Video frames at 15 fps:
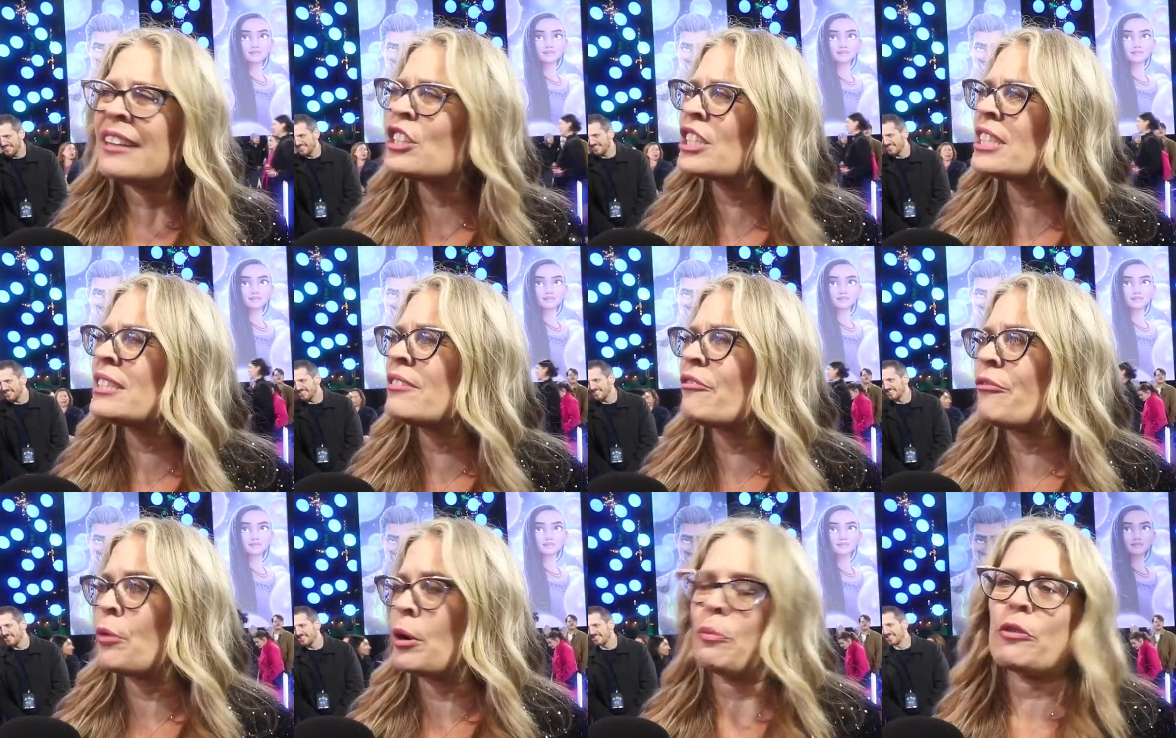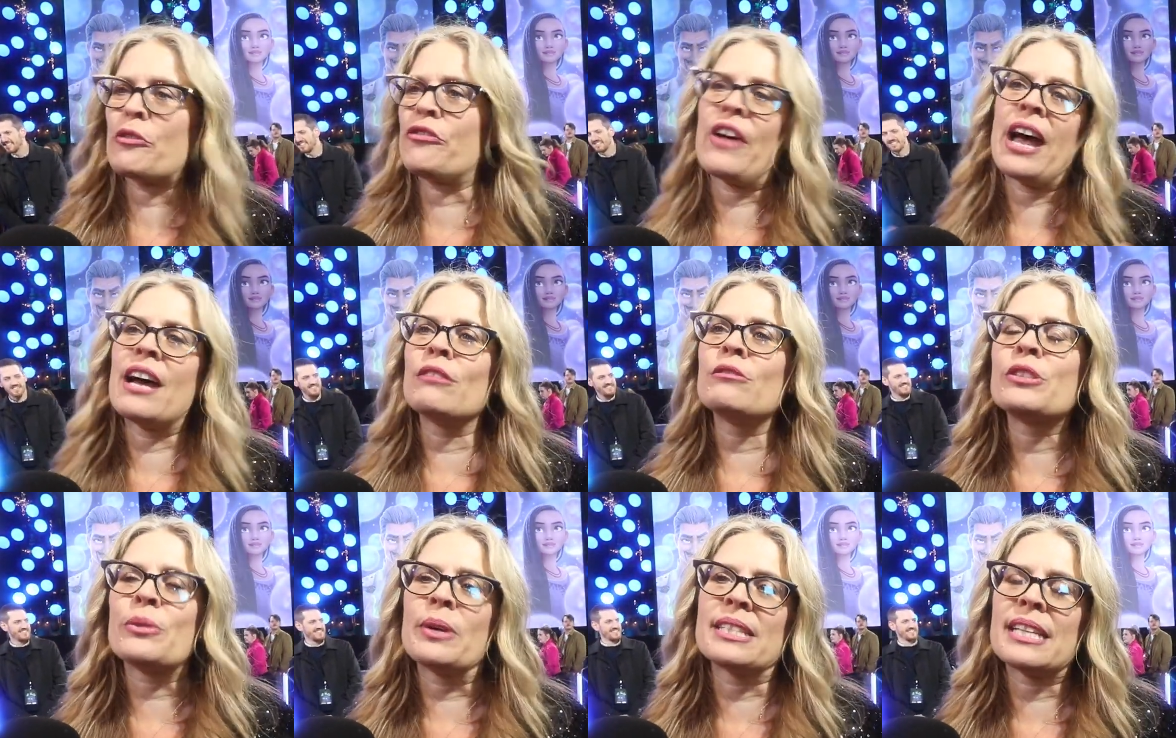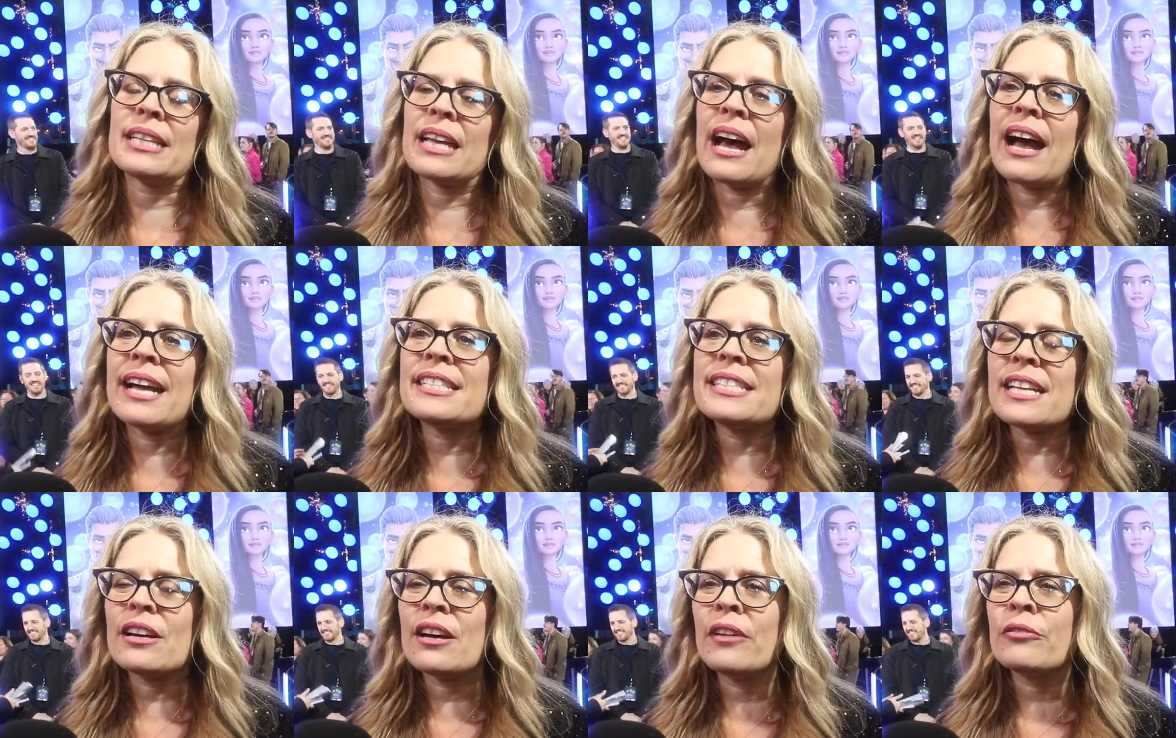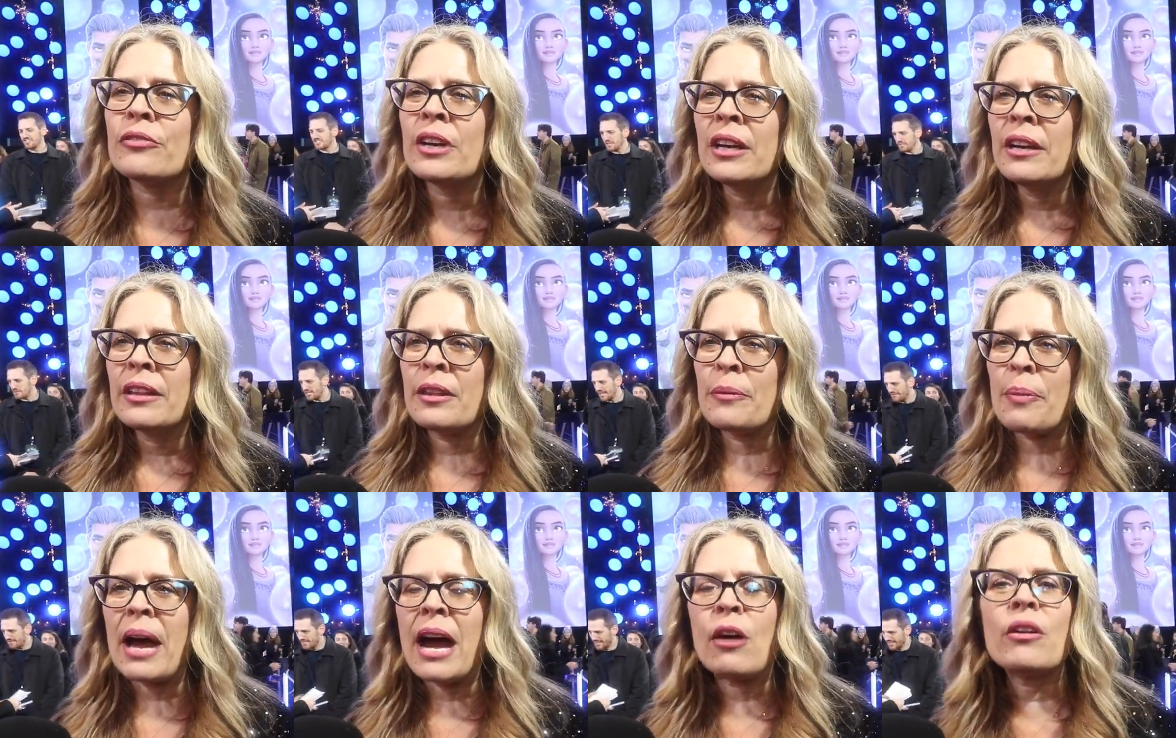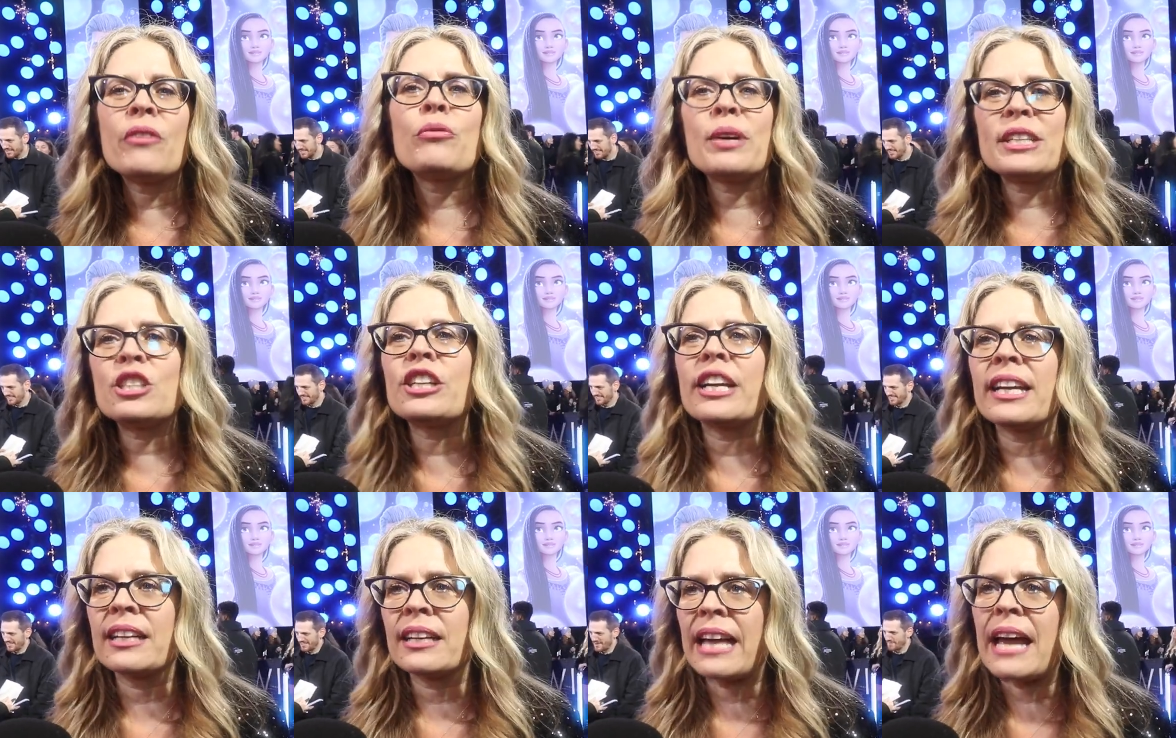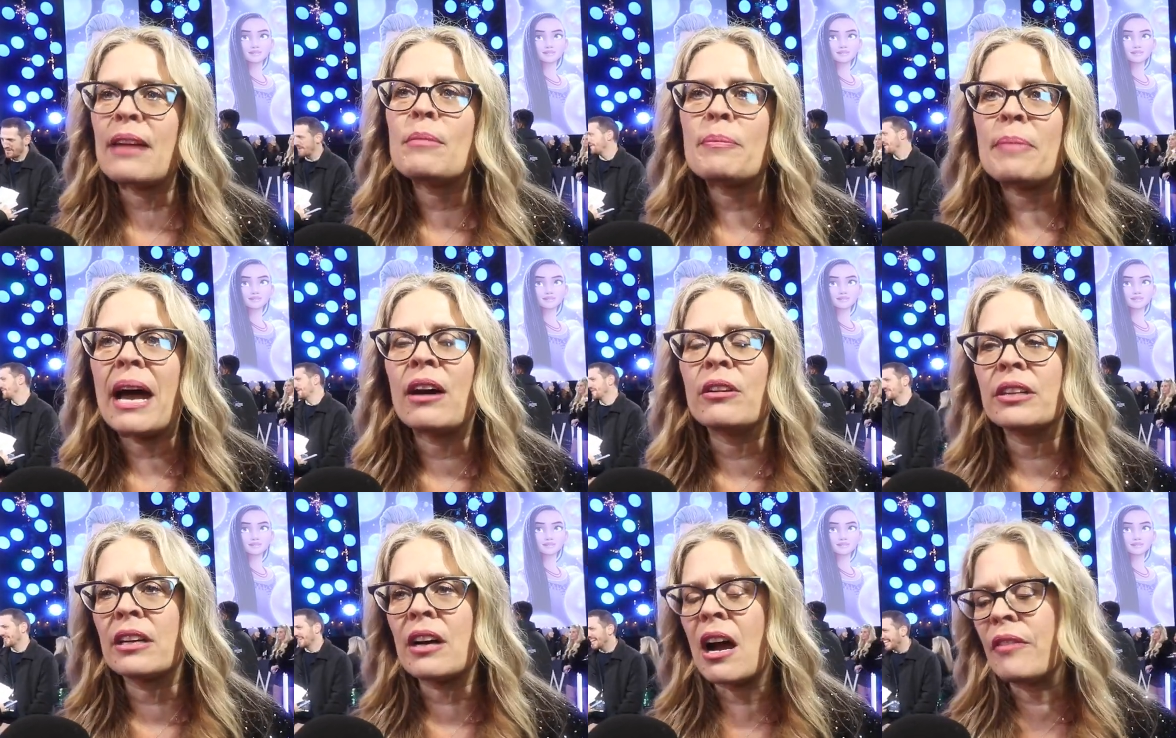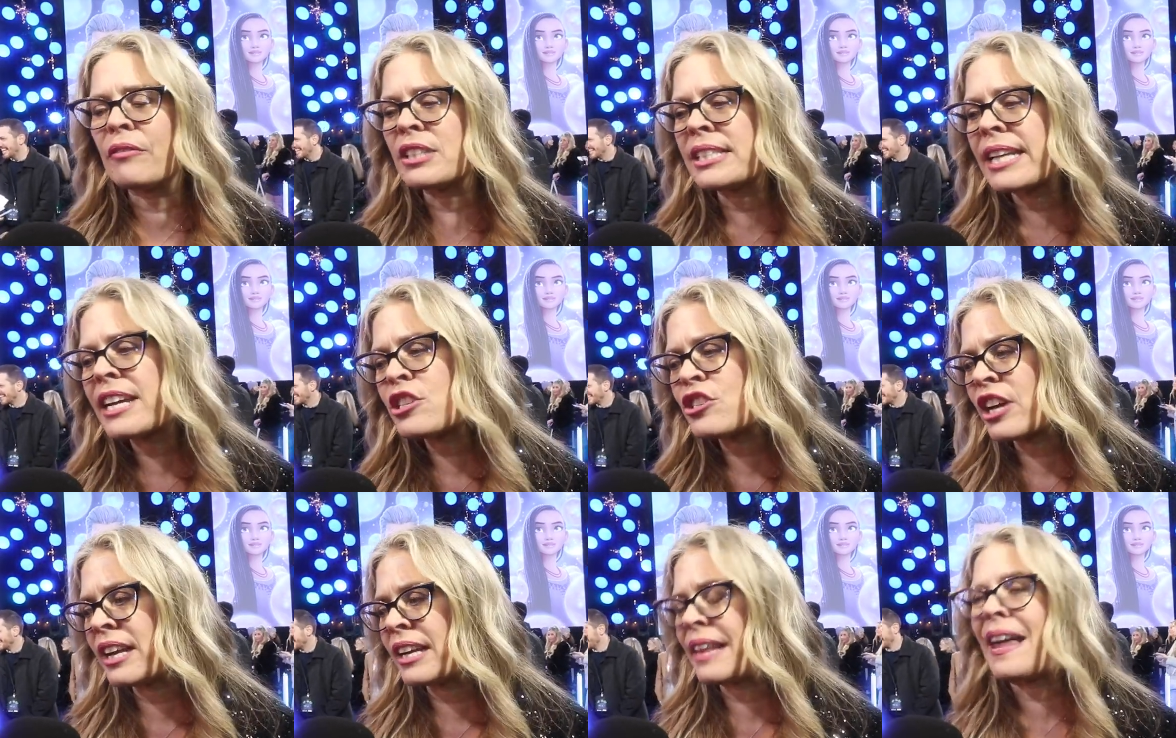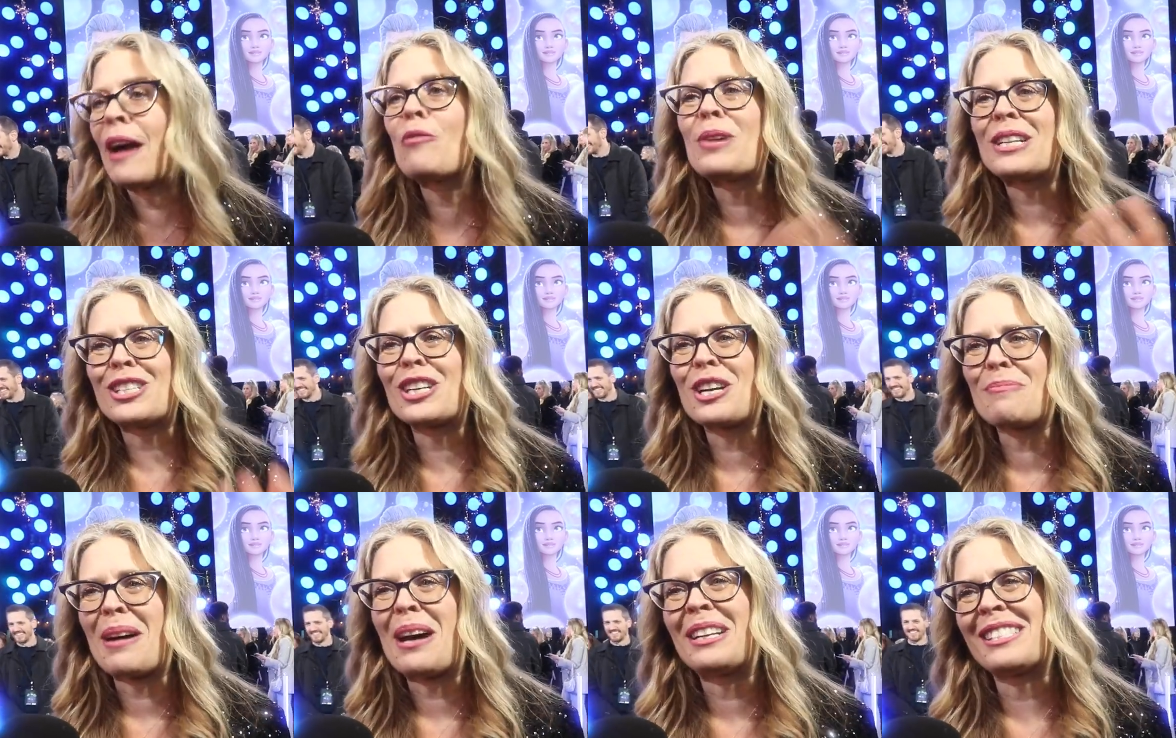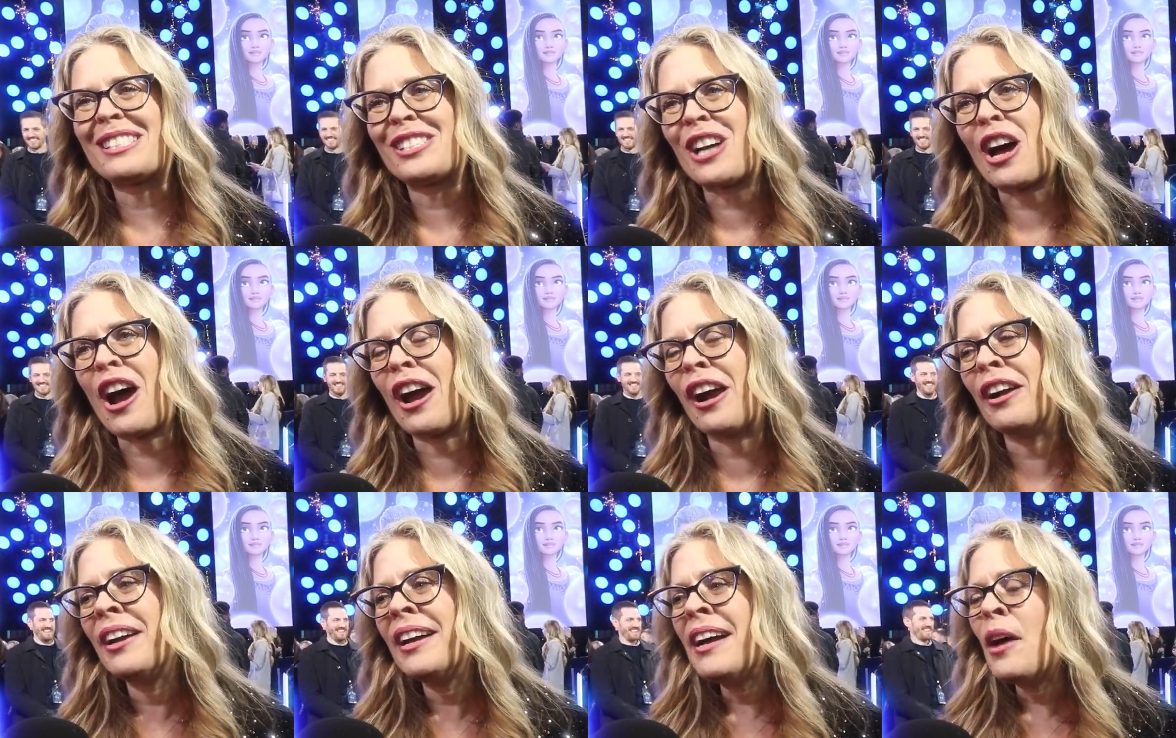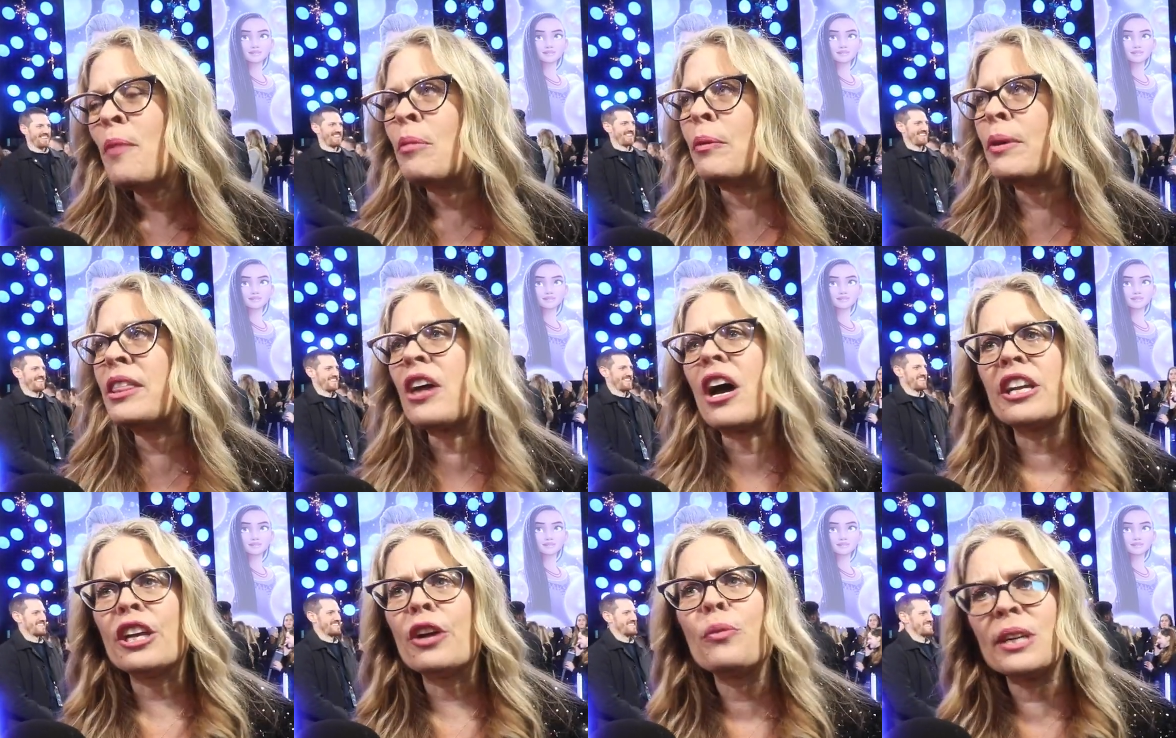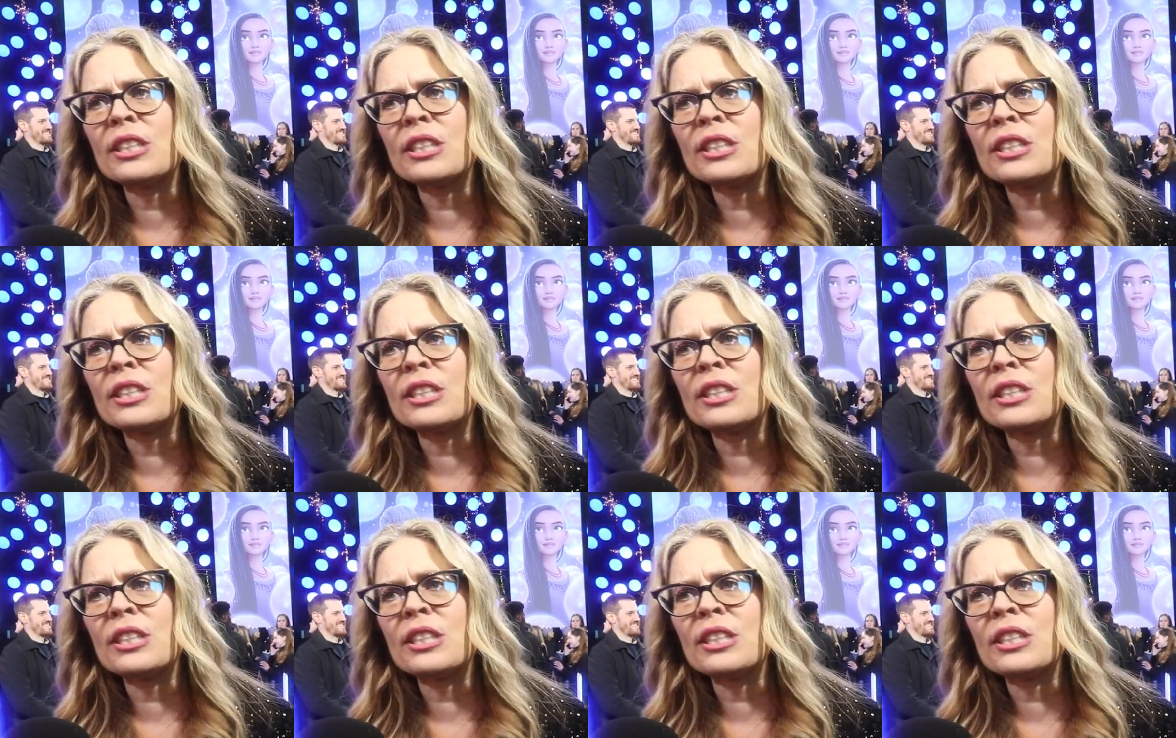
Speaker 1: just were profound to us. And the idea of the power of wishing came about in the conversation and that wishing upon a star. But we thought, you know,